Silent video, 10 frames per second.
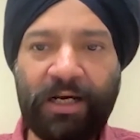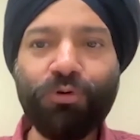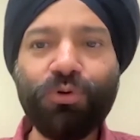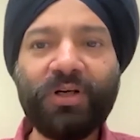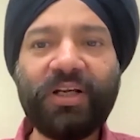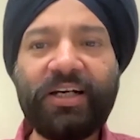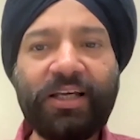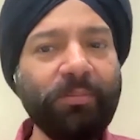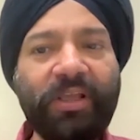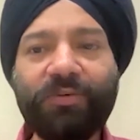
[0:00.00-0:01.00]
how you are
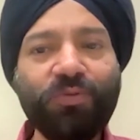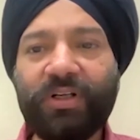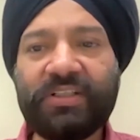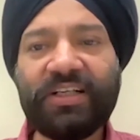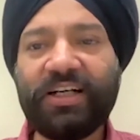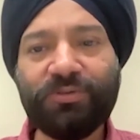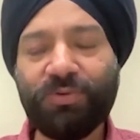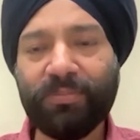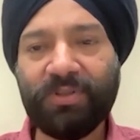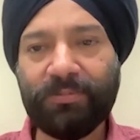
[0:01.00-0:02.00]
getting meaningful insights
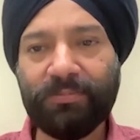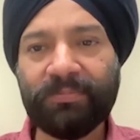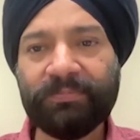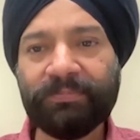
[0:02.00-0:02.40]
from them.